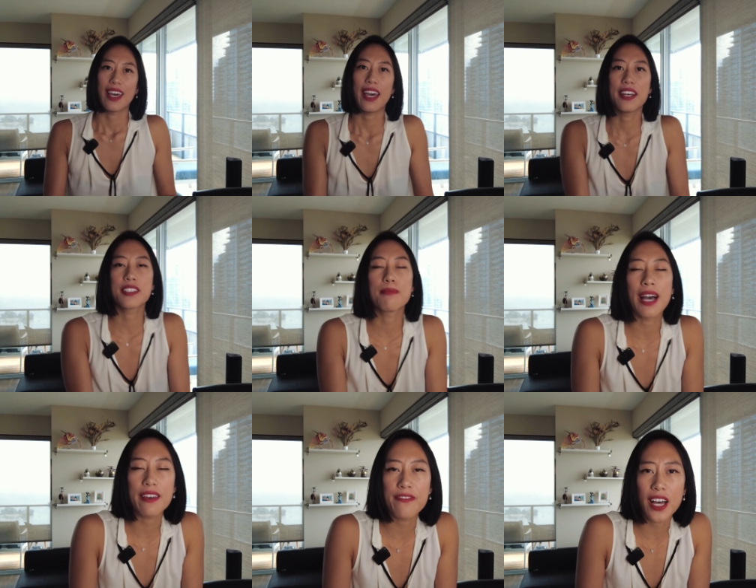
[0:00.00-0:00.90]
As
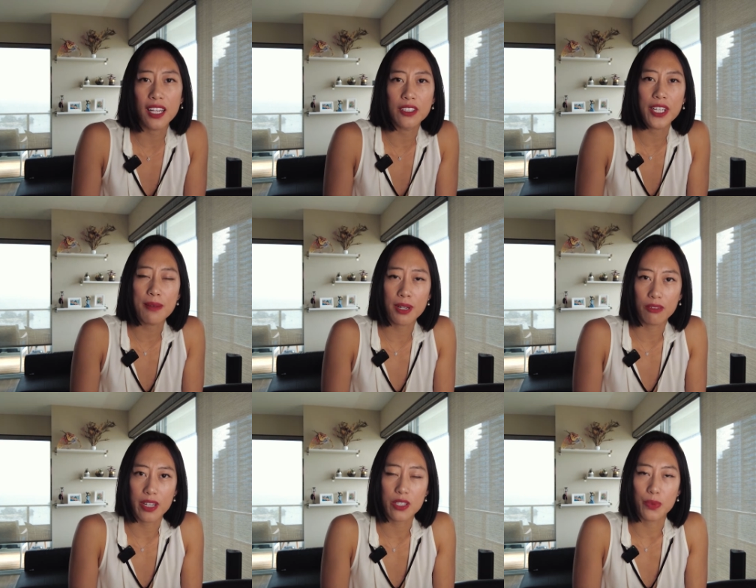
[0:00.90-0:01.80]
my fellow
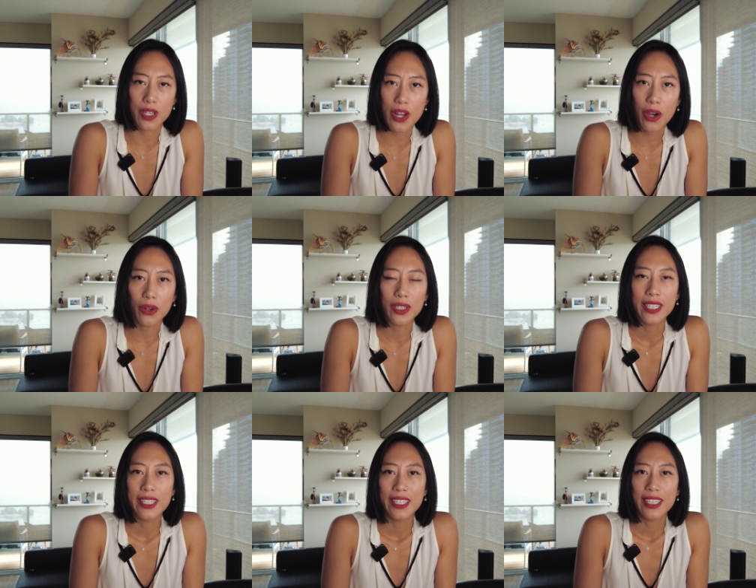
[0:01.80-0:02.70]
immigrants would know,
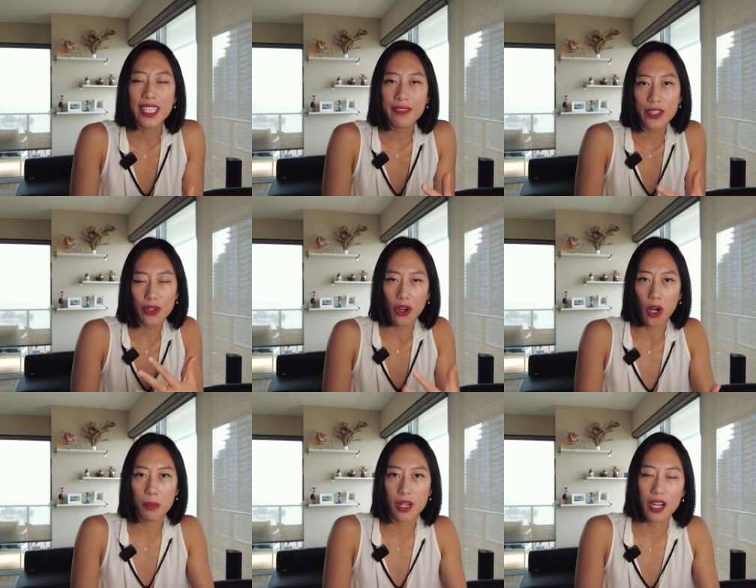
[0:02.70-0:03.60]
leaving your
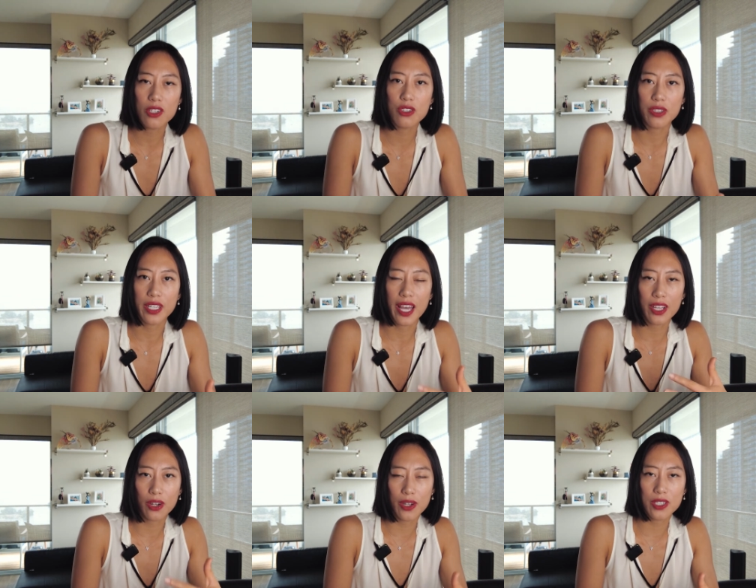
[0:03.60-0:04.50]
home country
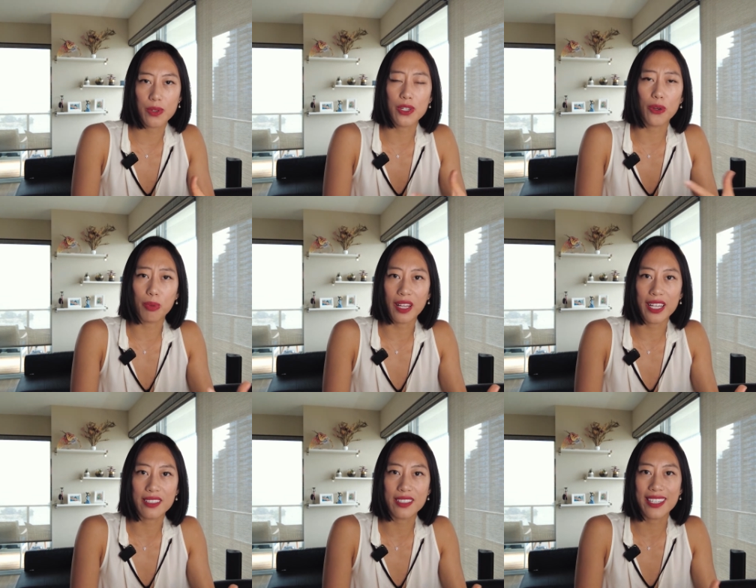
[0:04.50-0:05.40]
and going to a new
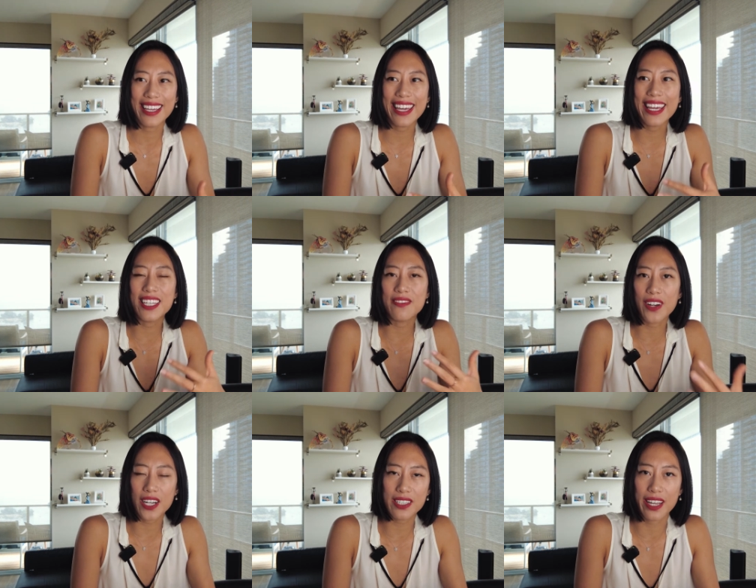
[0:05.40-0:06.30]
place is
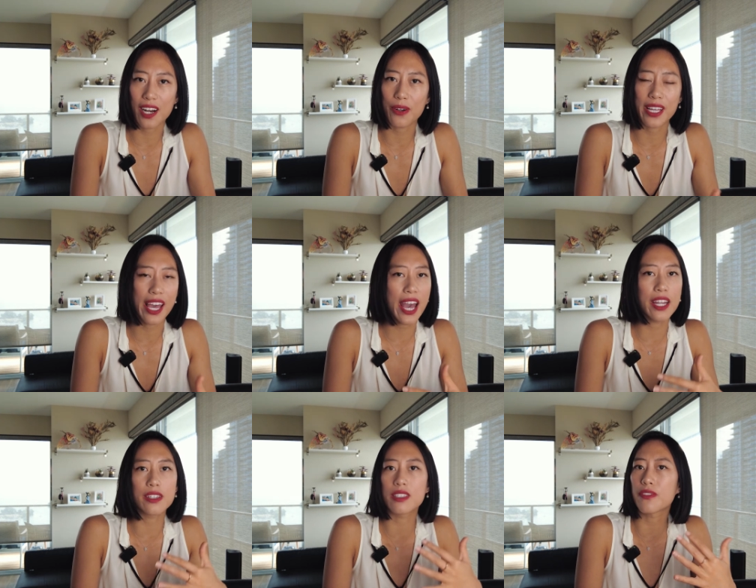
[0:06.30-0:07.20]
very scary
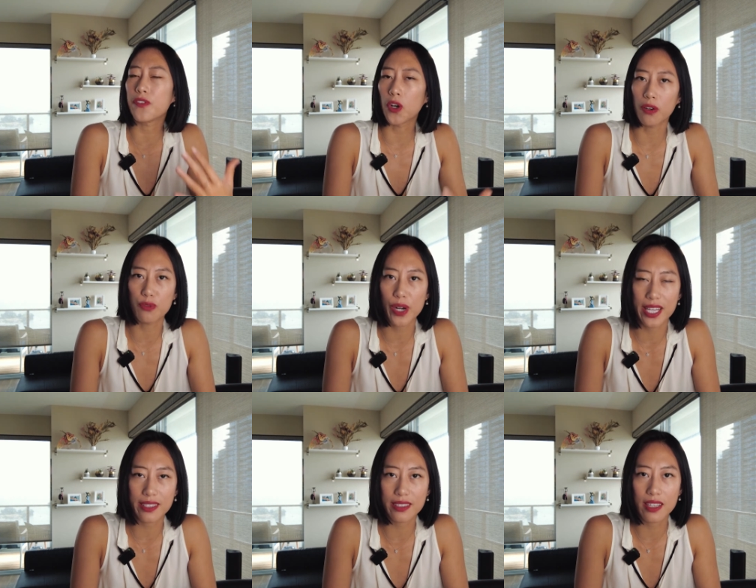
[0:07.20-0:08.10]
and full of
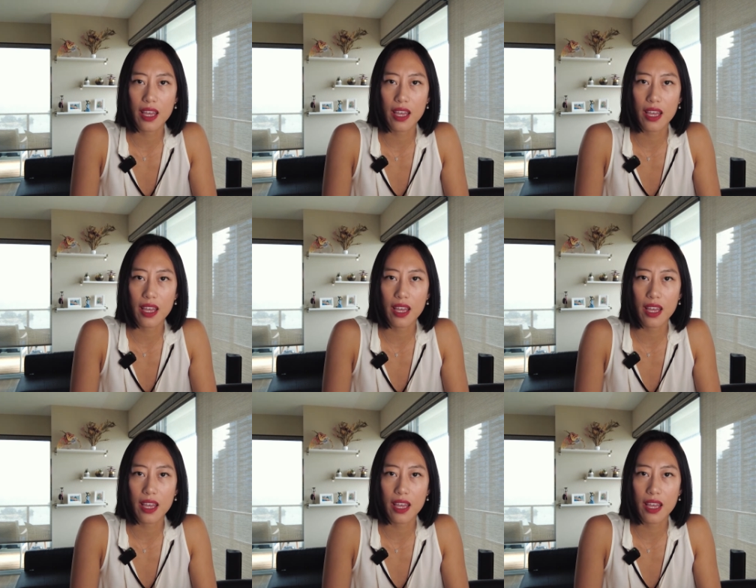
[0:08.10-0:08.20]
risks.